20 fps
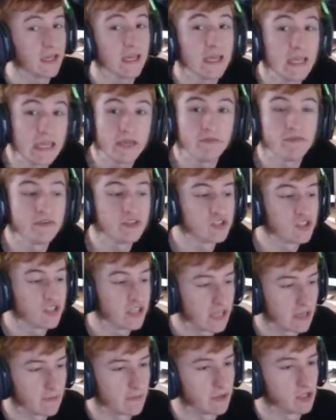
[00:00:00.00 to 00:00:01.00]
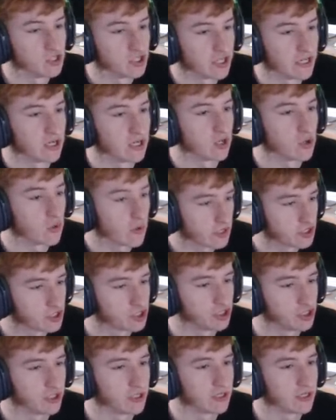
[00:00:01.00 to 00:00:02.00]
Here is the image in
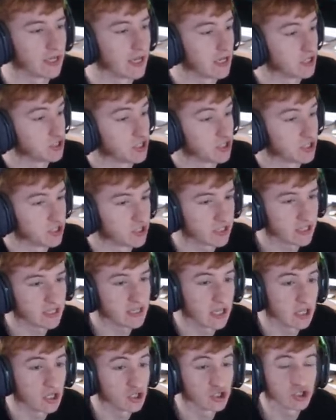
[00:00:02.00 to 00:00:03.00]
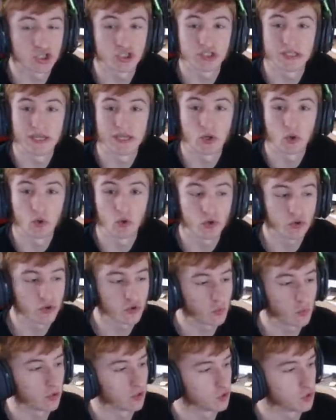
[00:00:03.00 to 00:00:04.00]
question. As you can see, it's just like all the
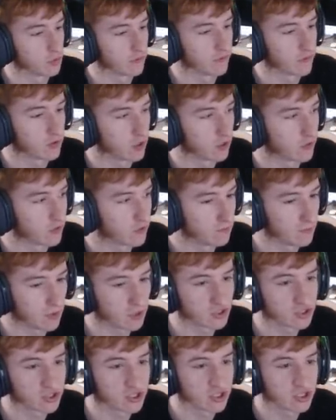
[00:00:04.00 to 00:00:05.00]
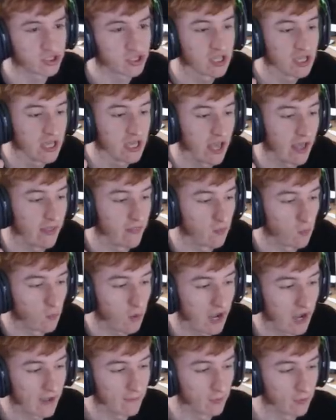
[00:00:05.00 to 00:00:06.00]
other ones. We've got the monitors and the
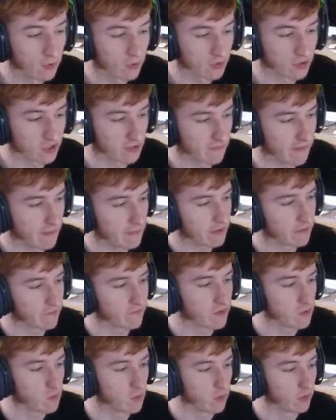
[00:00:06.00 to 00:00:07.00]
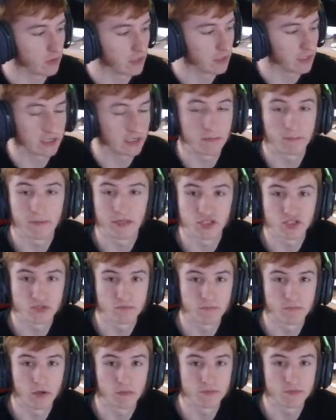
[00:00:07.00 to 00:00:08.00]
whiteboard and maybe a few other little bits
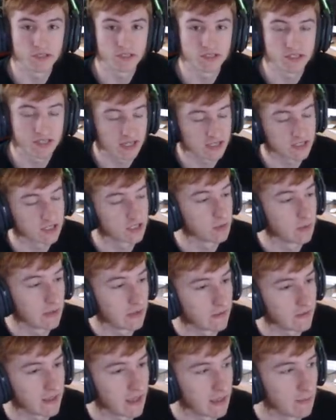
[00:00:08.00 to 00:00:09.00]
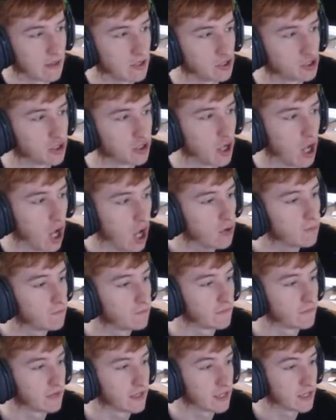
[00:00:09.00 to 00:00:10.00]
and bobs scattered around the image,
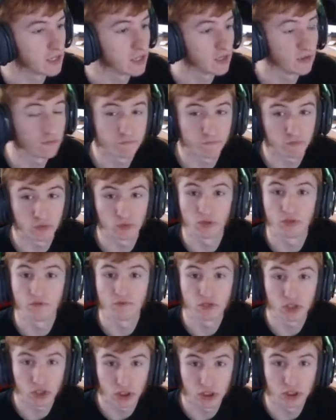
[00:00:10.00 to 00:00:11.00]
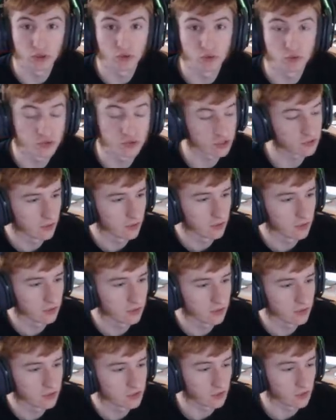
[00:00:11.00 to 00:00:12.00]
hopefully full of clues.
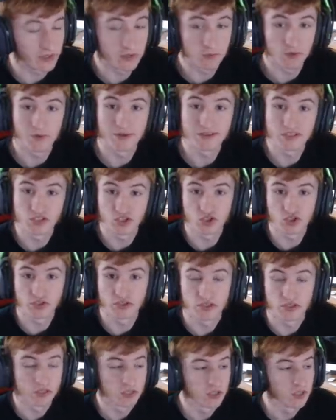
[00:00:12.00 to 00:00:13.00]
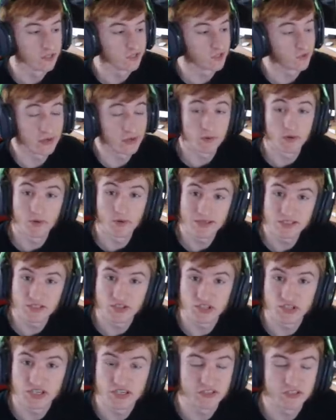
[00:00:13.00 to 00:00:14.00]
So anyone who hasn't done so anyone who hasn't
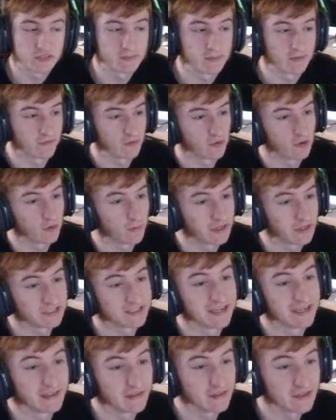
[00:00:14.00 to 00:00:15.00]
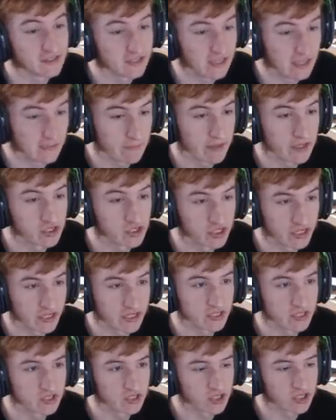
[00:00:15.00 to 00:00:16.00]
seen this before, basically this image
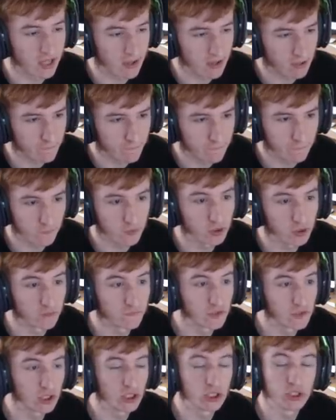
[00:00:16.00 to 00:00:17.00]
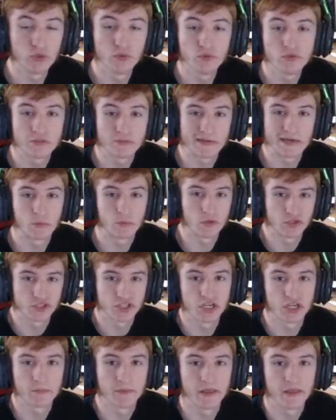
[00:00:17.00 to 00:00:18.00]
is full of clues about what's going
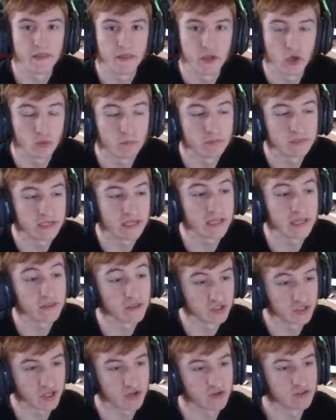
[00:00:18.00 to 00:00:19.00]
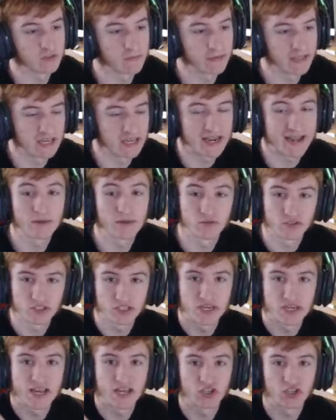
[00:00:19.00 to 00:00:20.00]
to be in the update that's going to be announced
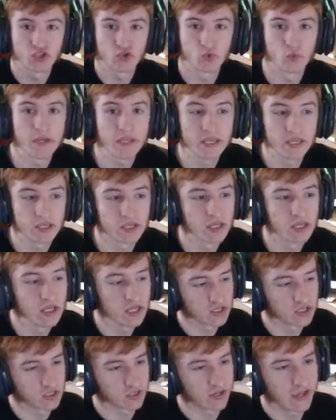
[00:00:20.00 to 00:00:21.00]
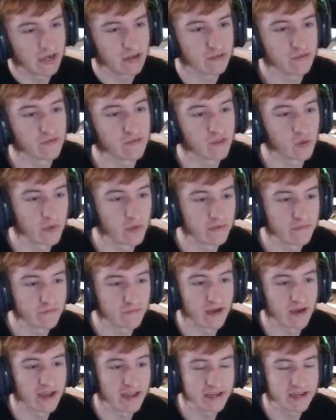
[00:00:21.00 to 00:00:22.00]
next week. So anything that we
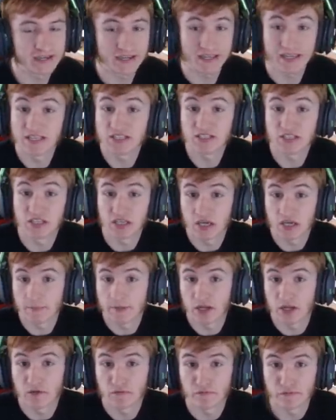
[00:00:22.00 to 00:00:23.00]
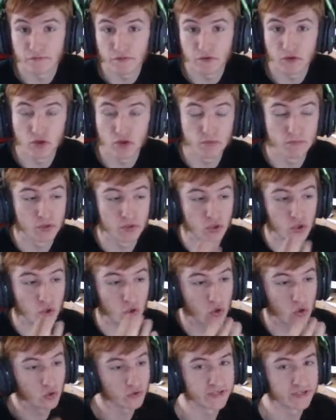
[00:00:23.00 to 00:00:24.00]
find isn't going to be confirmed
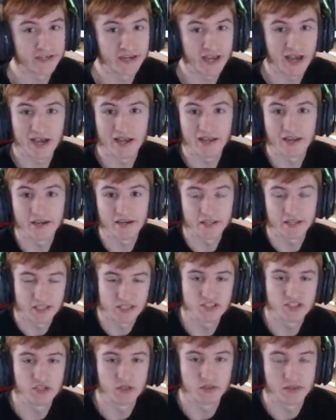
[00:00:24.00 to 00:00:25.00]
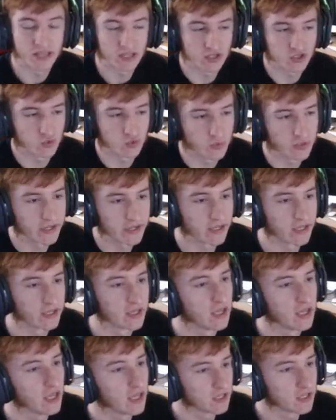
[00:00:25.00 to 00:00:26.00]
or denied until next week.
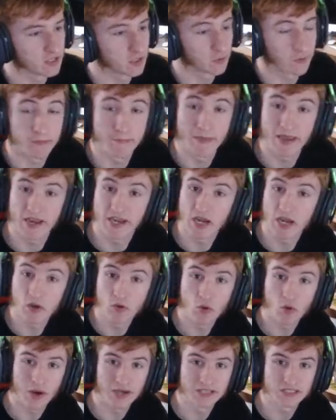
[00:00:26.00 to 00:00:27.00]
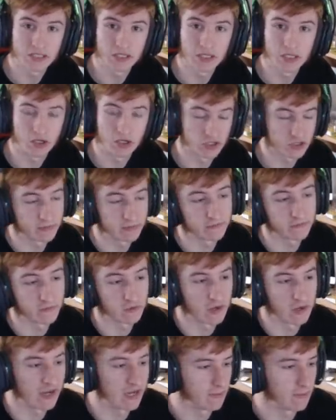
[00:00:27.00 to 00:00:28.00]
So we may know quite a lot before
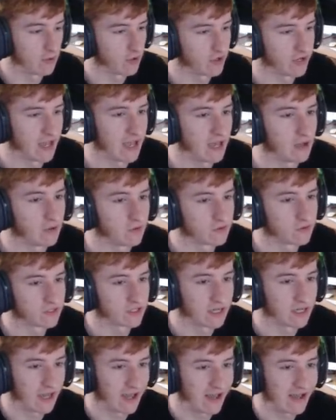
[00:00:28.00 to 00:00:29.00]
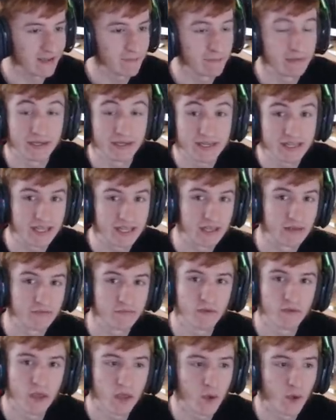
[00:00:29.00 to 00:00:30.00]
anybody else, and I believe
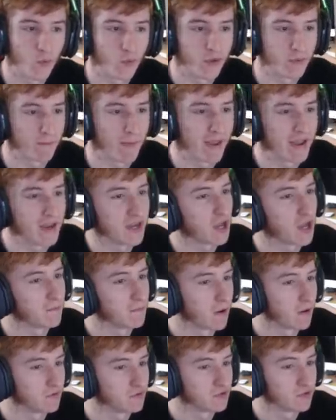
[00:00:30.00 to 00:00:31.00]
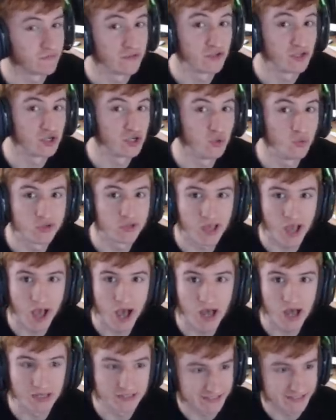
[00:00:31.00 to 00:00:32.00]
we may know most of the new
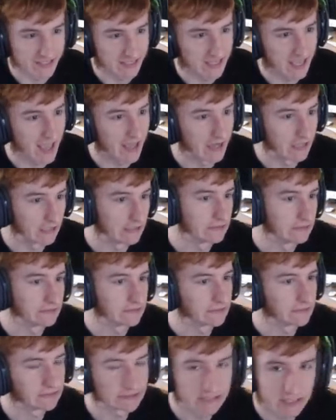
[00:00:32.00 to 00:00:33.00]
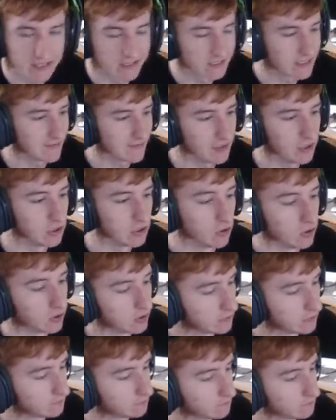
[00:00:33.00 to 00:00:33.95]
cars again. So let's have a look.